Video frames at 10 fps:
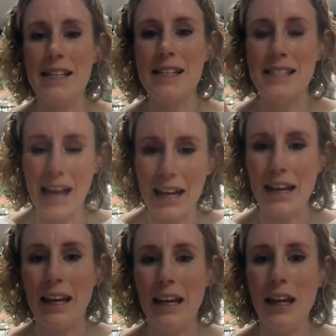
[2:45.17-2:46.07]

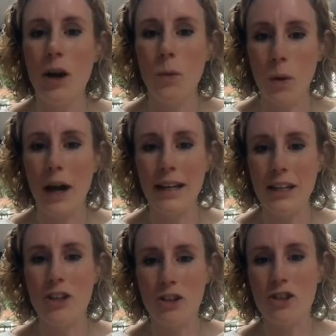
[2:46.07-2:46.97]
exactly what I
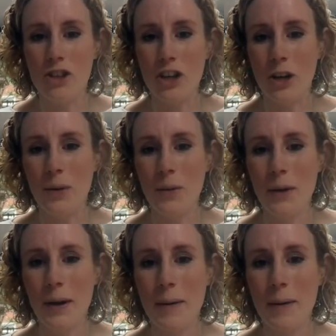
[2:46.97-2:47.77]
need you to do.